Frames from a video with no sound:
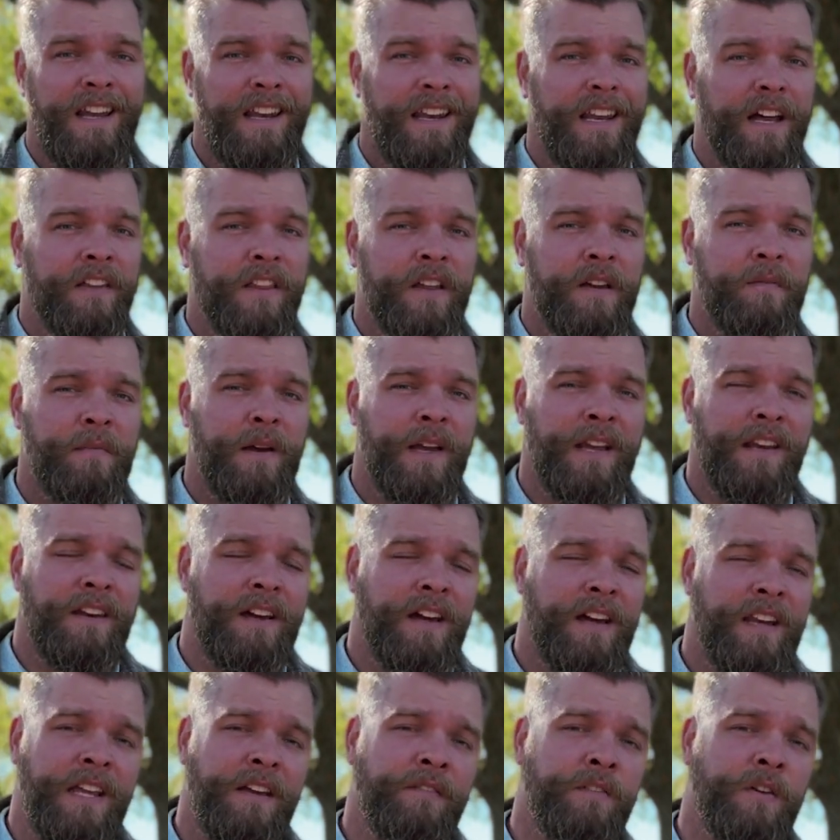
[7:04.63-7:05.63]
Now they might
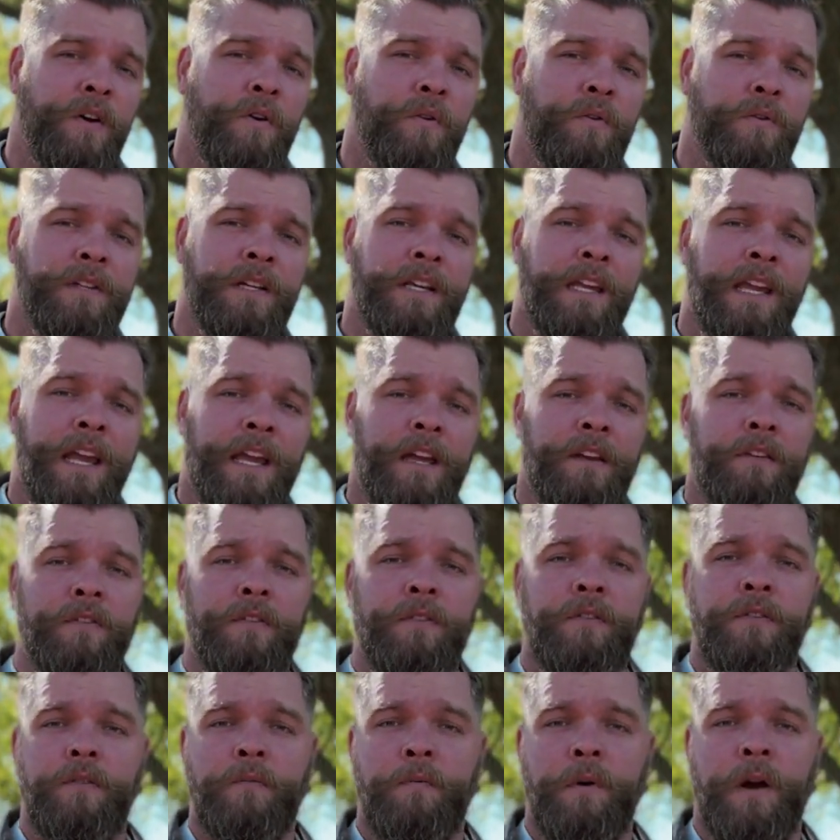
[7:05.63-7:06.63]
not even hold a candle
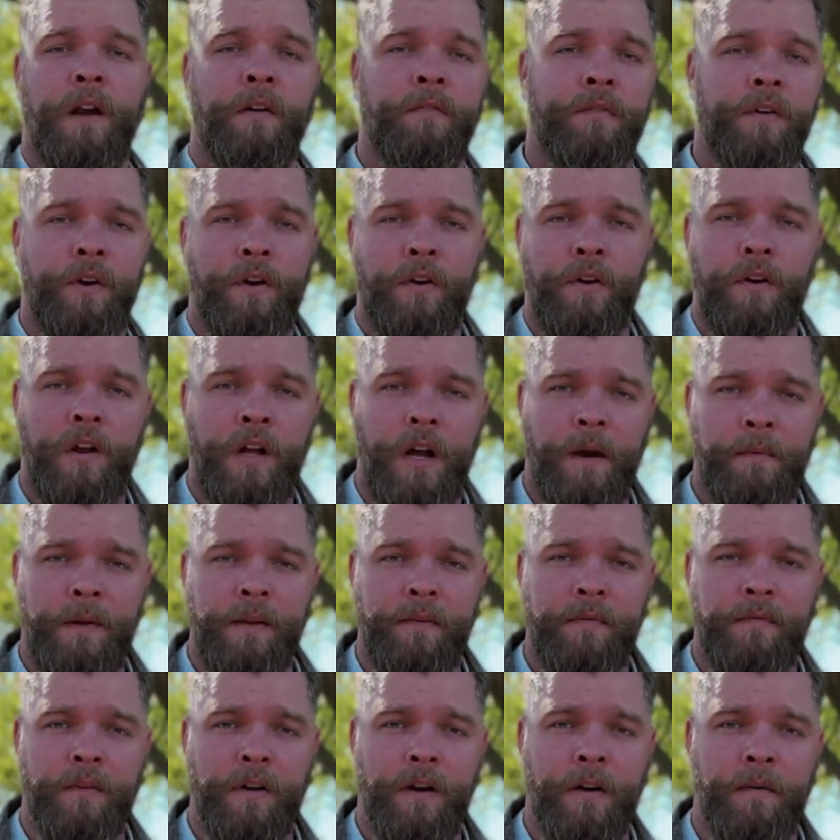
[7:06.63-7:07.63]
to wherever you're coming
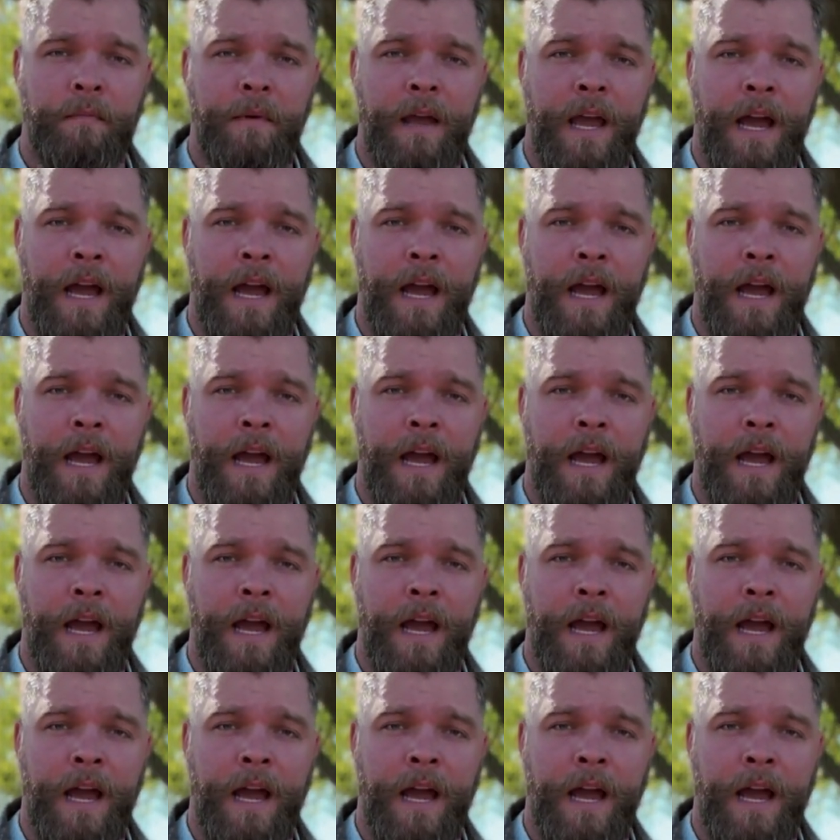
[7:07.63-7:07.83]
from.